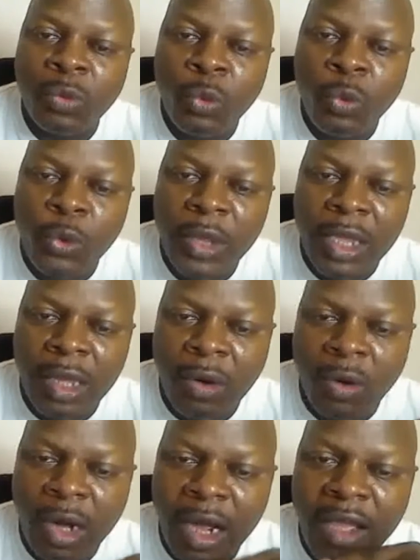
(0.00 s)
GUI,
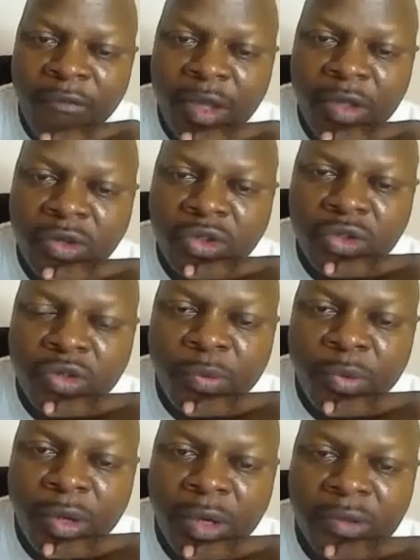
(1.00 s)
or however you choose to
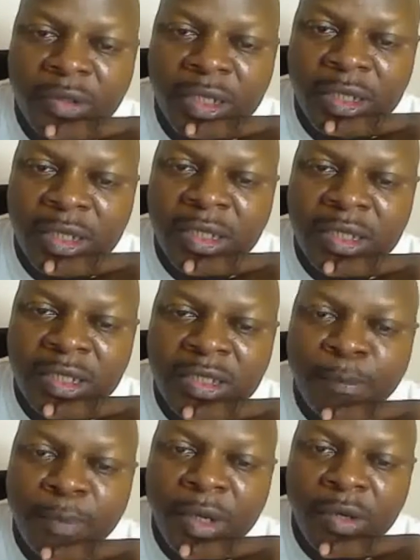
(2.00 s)
pronounce it, is the
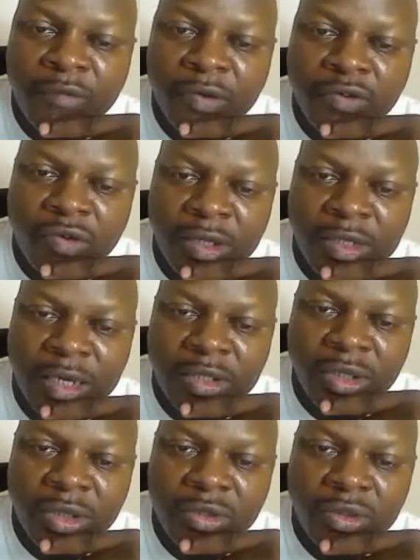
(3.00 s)
speed of the
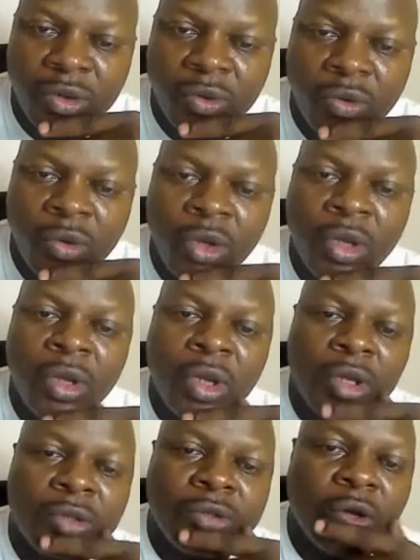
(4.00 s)
transaction. So
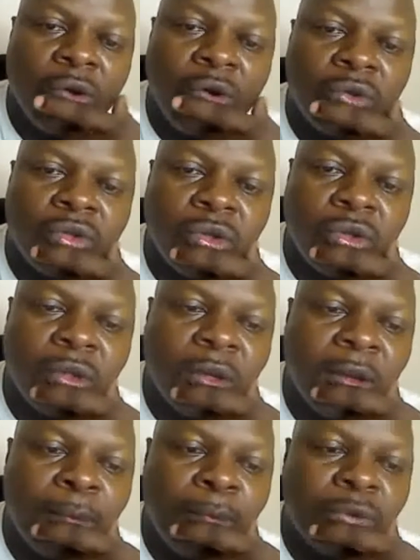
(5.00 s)
So you
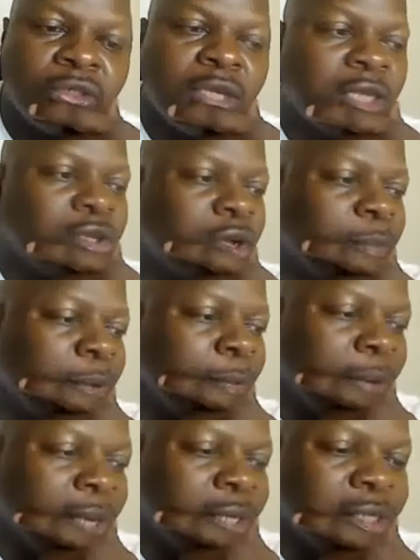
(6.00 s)
can push that up a
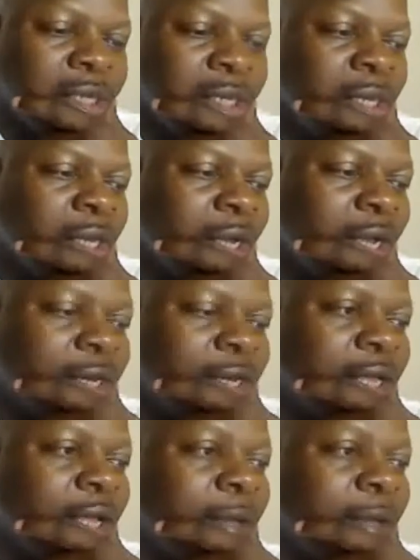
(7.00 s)
bit, and